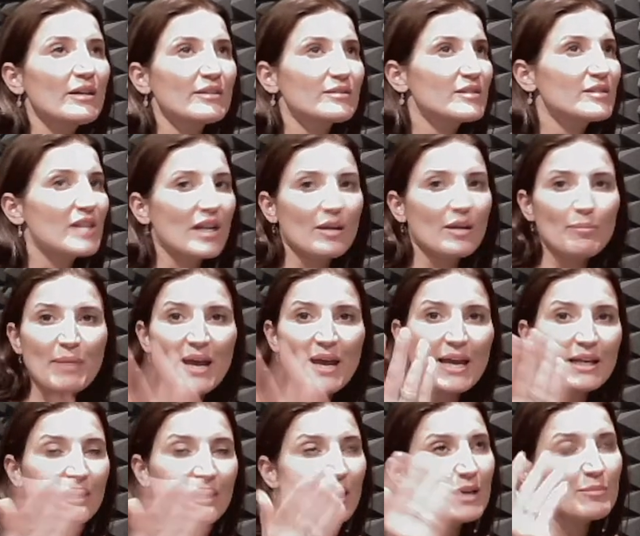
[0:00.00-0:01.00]
Take a
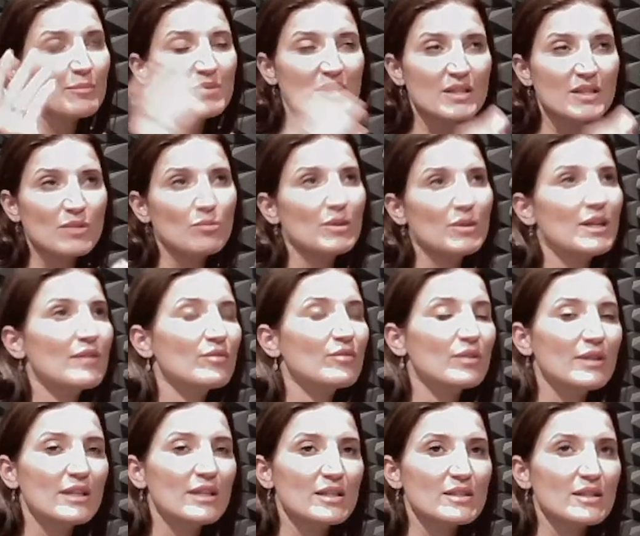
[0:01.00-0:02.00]
pen, lipstick, whatever
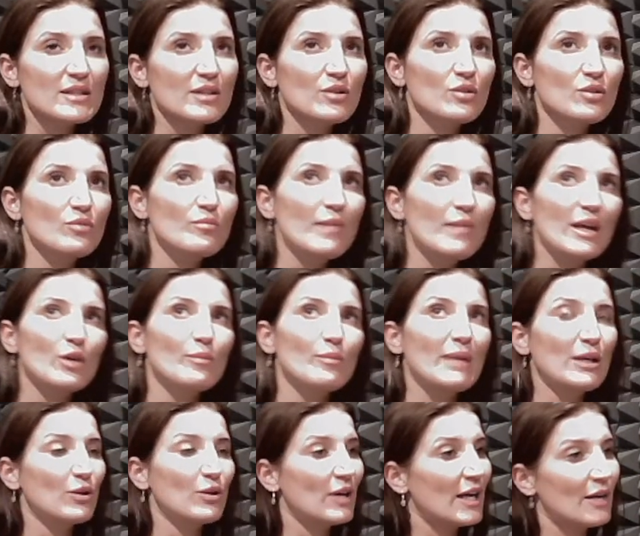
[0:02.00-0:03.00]
it is that you may or
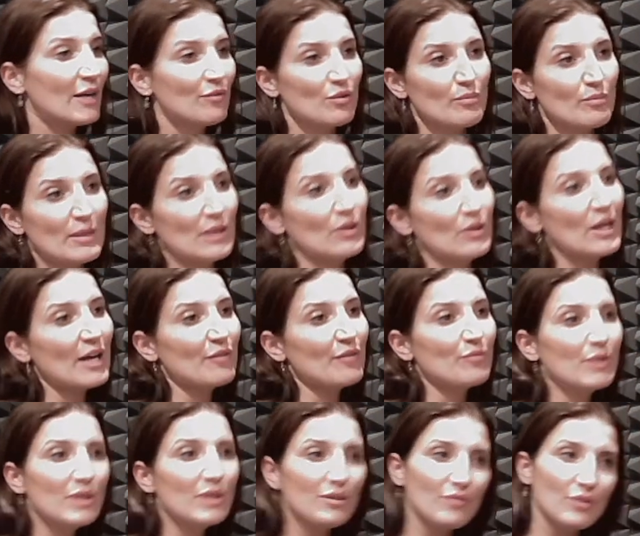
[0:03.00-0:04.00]
may not have. You may not have
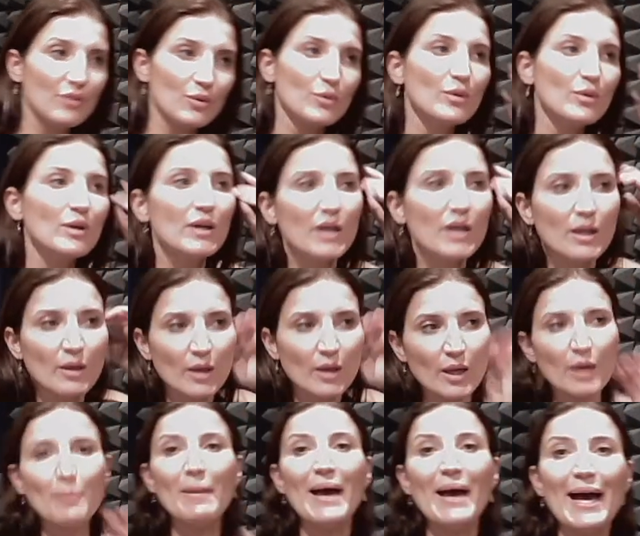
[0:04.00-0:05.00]
one if you're
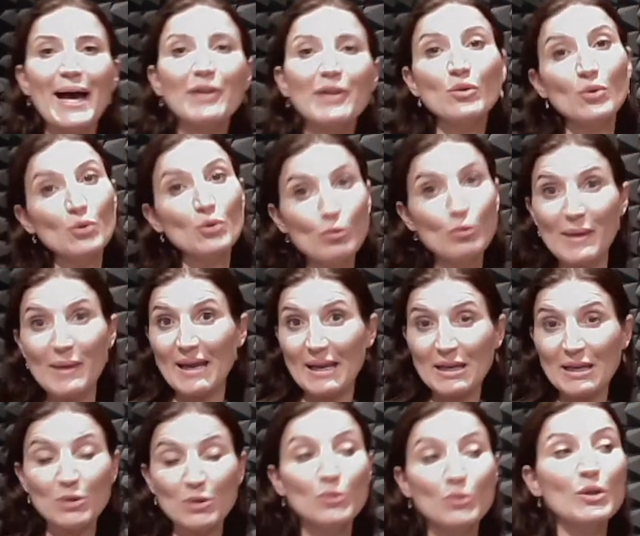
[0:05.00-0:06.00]
a man, or you
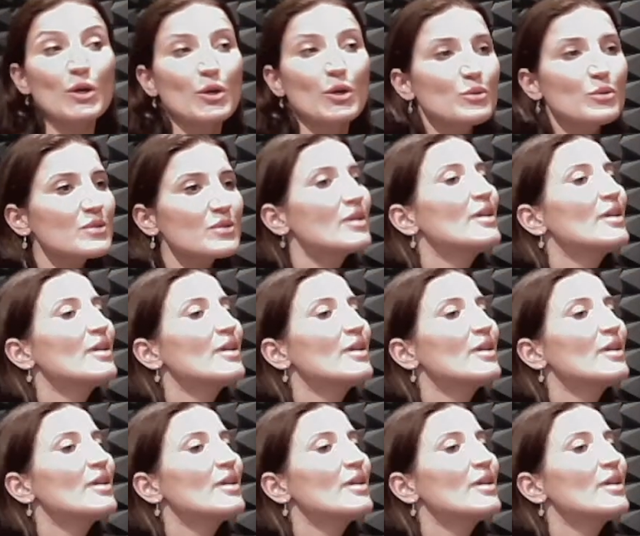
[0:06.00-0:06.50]
may, who knows.